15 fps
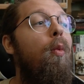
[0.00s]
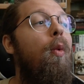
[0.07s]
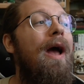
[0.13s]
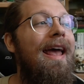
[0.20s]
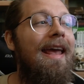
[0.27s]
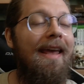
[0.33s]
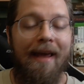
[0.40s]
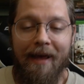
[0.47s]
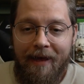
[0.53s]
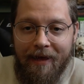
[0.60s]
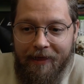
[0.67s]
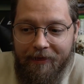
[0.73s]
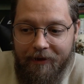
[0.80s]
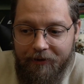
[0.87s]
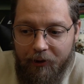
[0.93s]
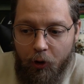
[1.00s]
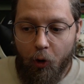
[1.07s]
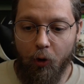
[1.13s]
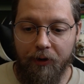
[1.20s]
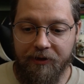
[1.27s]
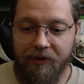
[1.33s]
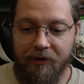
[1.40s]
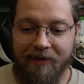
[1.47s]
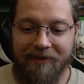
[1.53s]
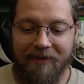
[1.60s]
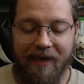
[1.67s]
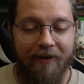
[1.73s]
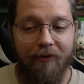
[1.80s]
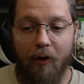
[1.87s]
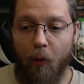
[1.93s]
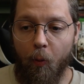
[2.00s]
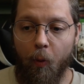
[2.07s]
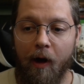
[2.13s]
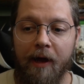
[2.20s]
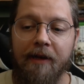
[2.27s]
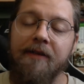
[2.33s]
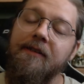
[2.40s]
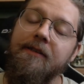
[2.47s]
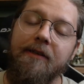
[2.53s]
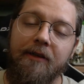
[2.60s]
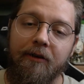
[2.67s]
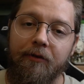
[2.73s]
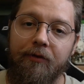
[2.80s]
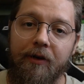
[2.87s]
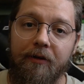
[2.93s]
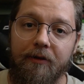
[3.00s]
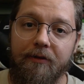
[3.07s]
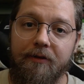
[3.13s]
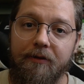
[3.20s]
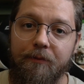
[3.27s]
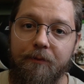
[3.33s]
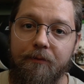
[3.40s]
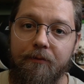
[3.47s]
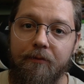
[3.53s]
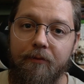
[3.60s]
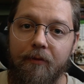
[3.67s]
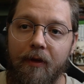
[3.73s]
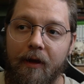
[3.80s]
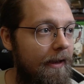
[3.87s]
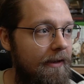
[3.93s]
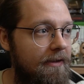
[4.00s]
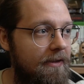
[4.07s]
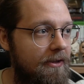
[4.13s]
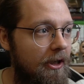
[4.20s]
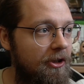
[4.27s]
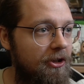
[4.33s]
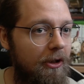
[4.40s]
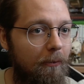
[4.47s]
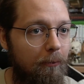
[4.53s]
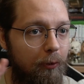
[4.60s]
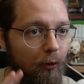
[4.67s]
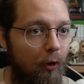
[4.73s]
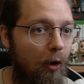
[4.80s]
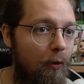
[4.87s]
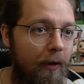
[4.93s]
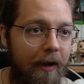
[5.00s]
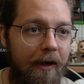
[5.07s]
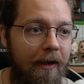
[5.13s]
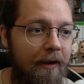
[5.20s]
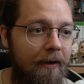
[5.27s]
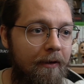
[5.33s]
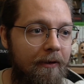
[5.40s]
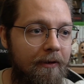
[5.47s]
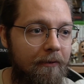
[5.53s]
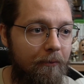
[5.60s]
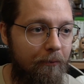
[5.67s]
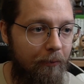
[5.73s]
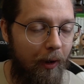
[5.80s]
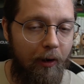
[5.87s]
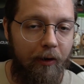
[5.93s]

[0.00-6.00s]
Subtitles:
no way that the goalie is going to save it. Why is this interference? Like, it's such a broken